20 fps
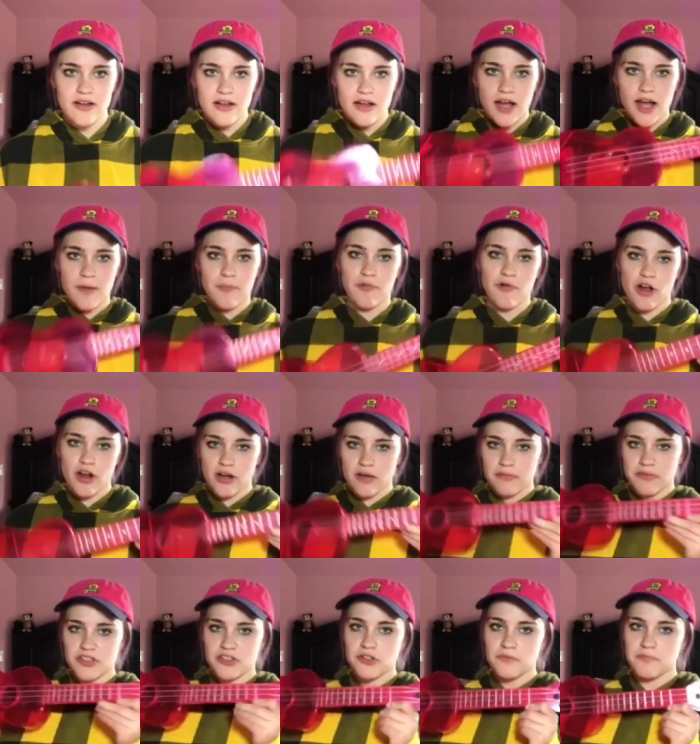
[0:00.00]
I brought up
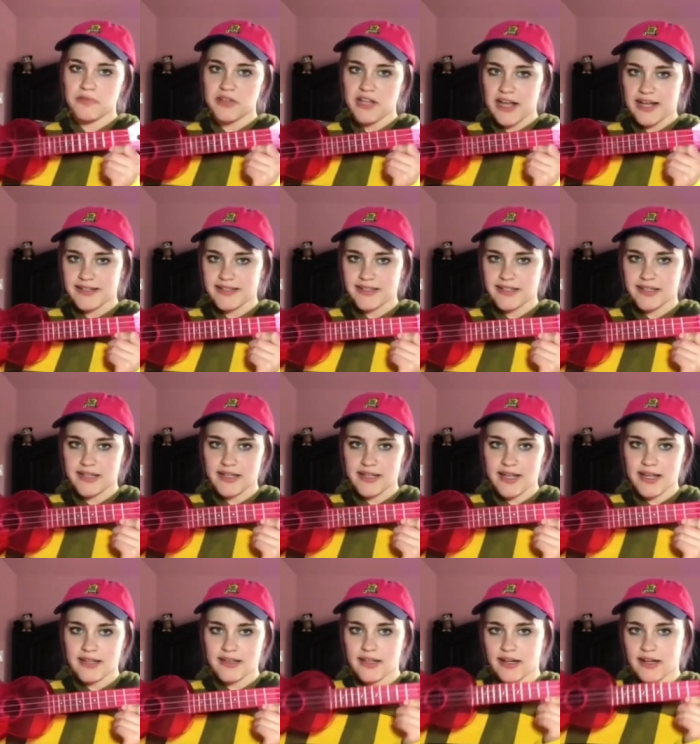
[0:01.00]
Mr. Plastic again that